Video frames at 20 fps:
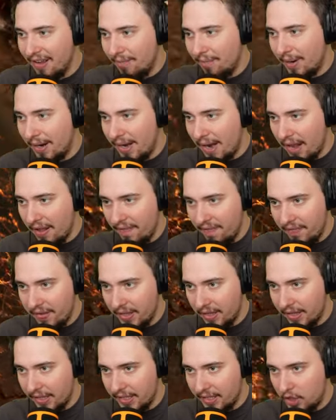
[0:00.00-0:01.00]
but I
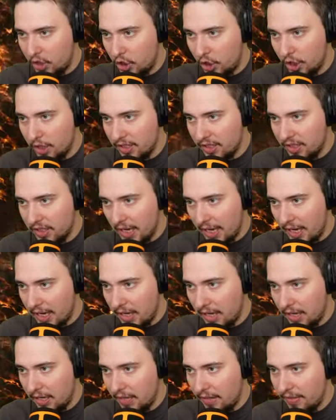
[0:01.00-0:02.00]
feel it's just
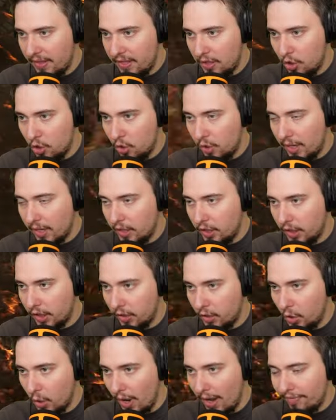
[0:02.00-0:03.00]
uh, that you could
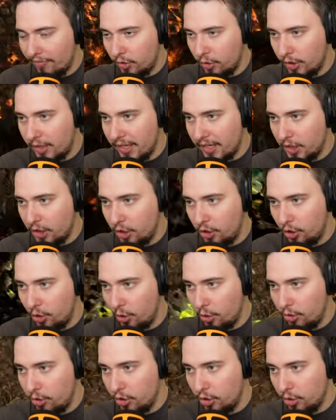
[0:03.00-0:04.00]
you have to get
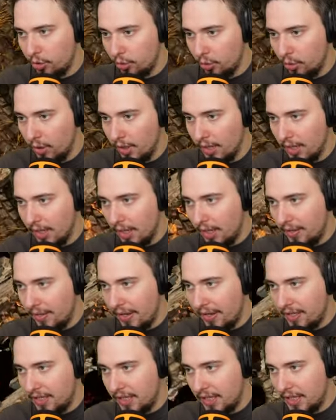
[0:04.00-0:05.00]
used to
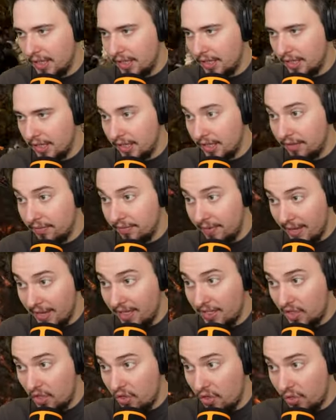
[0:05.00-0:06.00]
that uh,
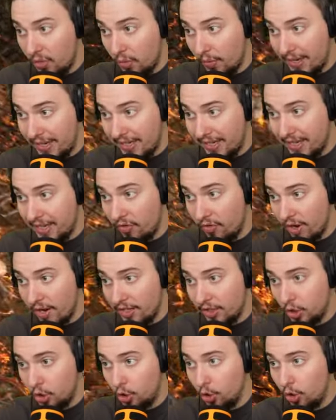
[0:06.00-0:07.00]
it's a 3D,
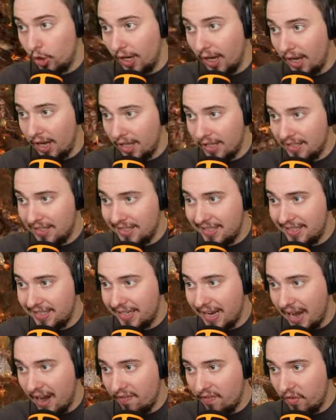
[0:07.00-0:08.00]
right? You can't
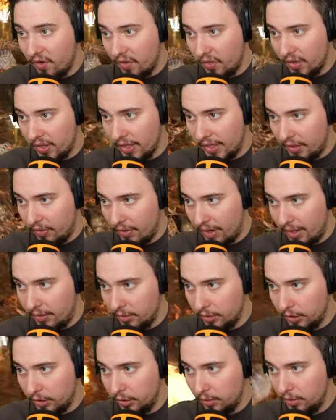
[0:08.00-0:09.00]
see everything
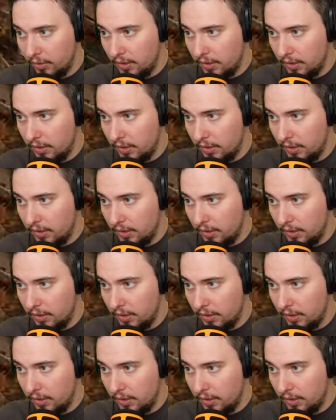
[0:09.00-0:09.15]
around you.